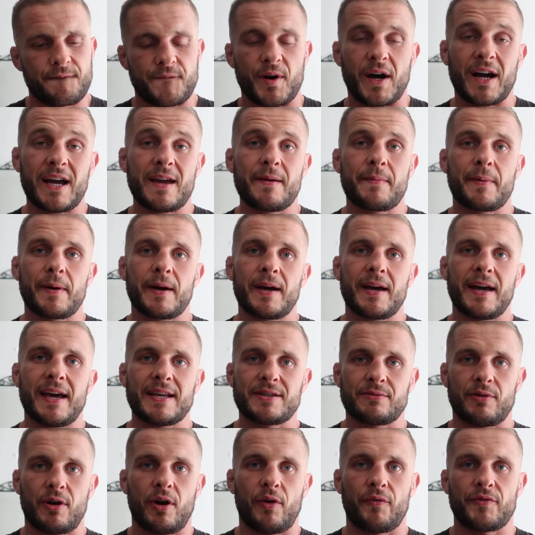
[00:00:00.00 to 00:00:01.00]
Fiber
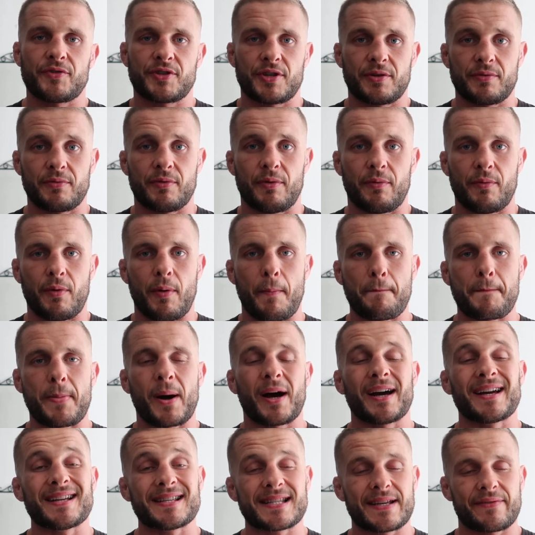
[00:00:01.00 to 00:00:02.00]
is what obviously what
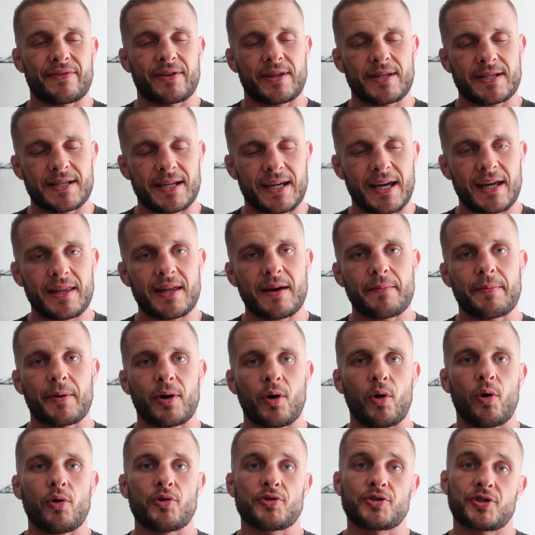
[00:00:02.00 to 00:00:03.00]
binds everything together,
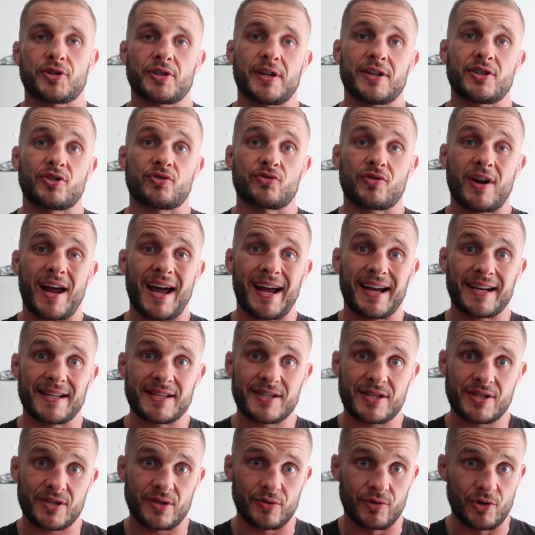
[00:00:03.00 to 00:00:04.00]
but also that
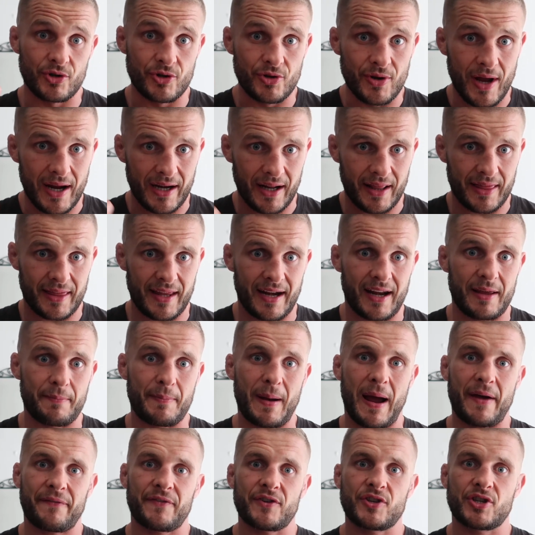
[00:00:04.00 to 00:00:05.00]
drags through any, any
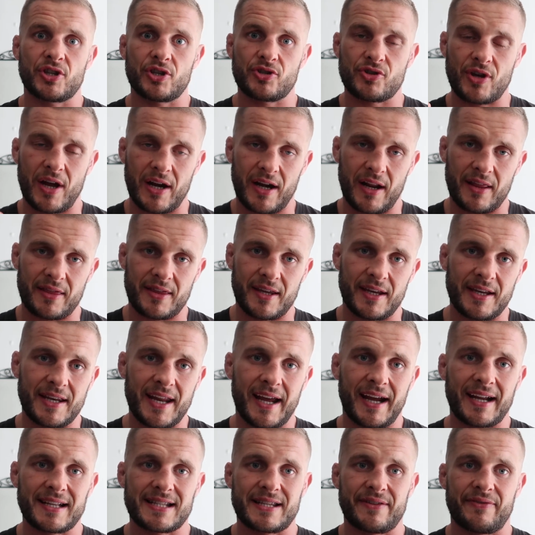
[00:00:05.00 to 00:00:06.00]
pathogens or anything
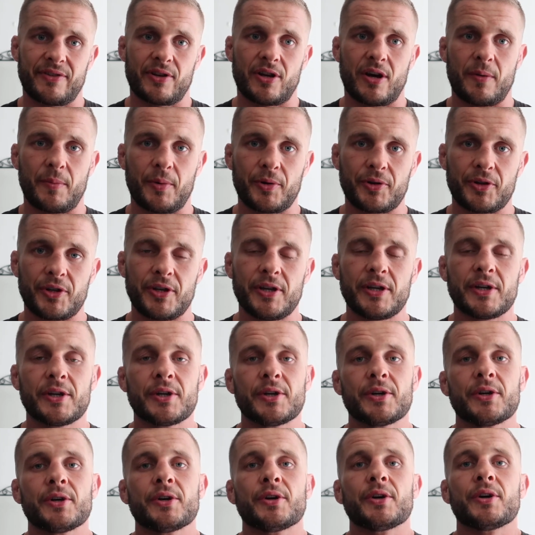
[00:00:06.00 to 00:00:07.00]
negative in our body.
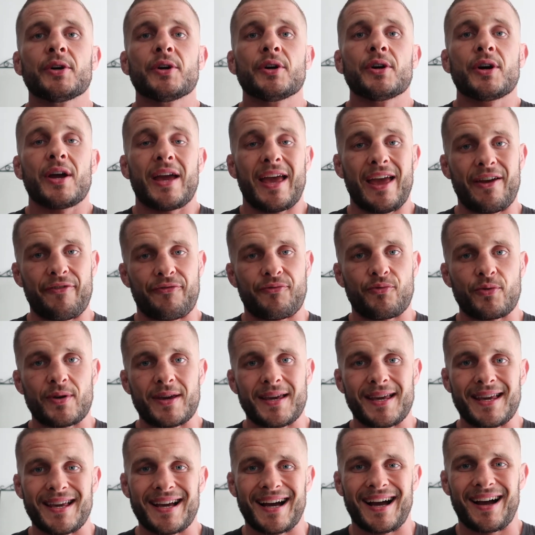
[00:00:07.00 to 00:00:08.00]
If
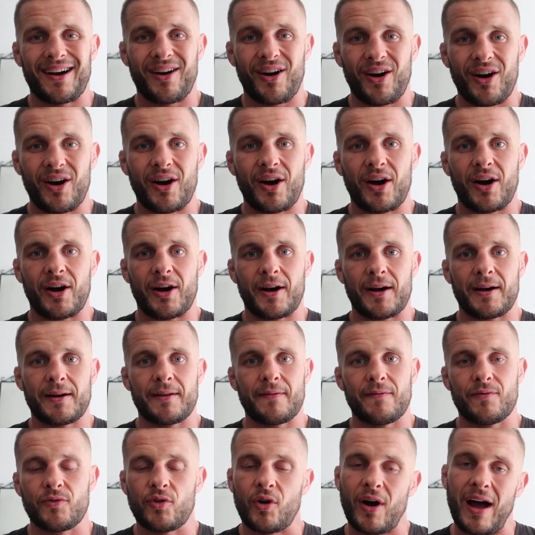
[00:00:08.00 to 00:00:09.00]
we are
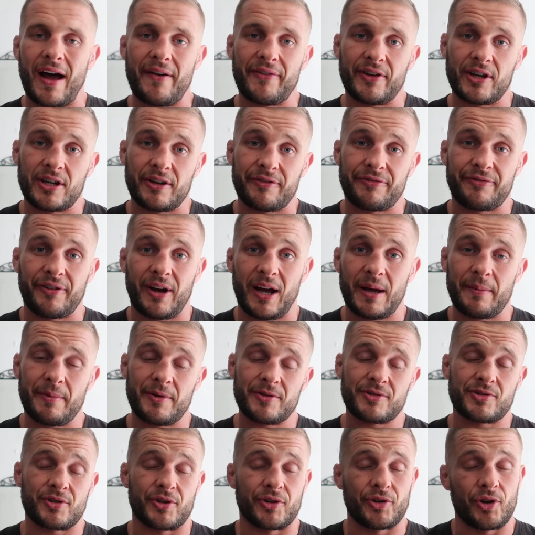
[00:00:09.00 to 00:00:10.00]
not having enough
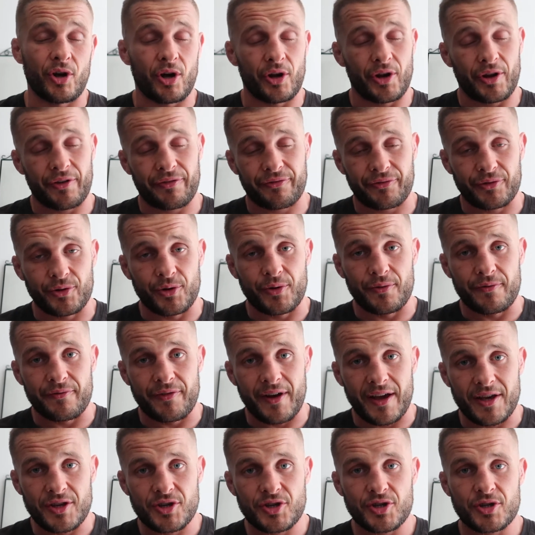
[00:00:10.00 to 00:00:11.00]
fiber, so not enough fruit and
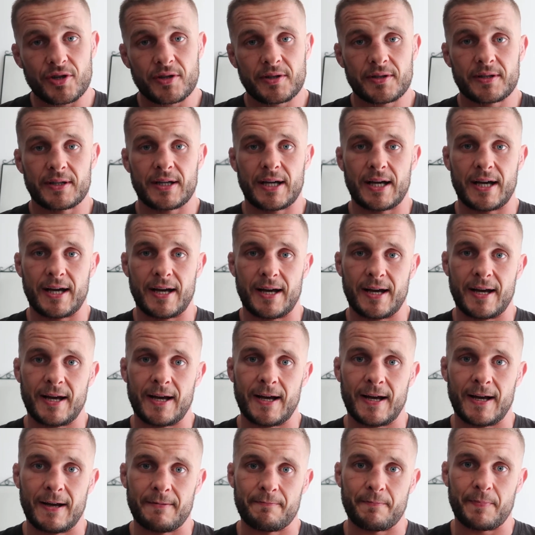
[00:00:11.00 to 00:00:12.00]
veg,
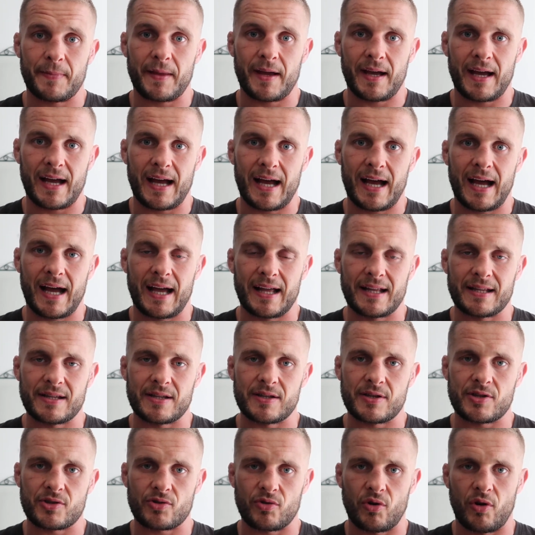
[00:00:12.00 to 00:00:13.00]
um,
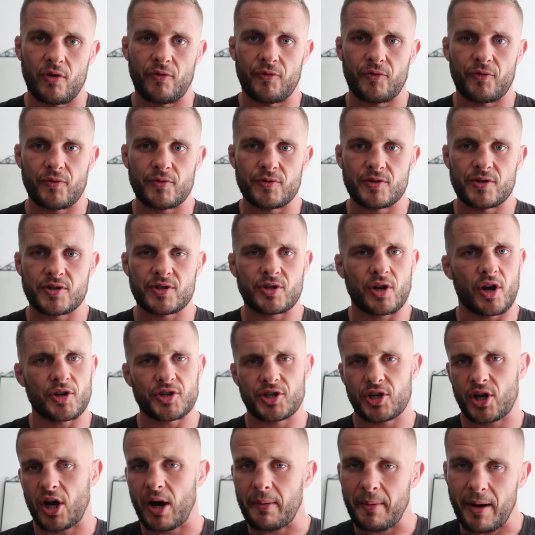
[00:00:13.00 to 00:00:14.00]
and sort of
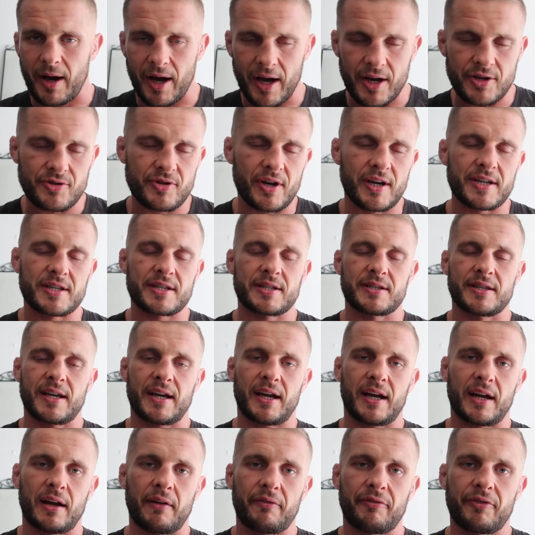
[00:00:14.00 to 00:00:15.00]
starchy carbohydrates and
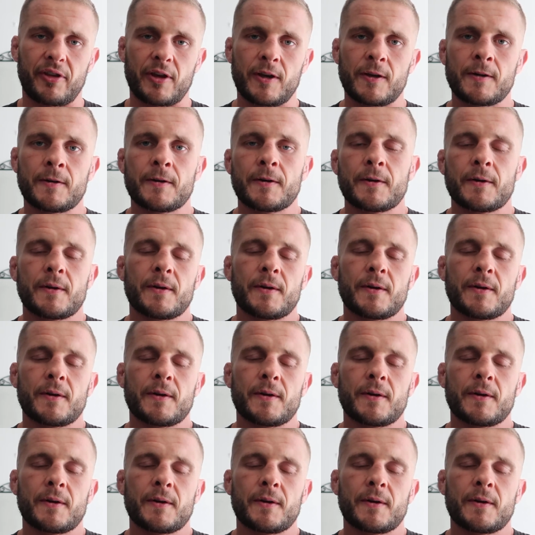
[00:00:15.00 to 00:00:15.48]
that kind of thing,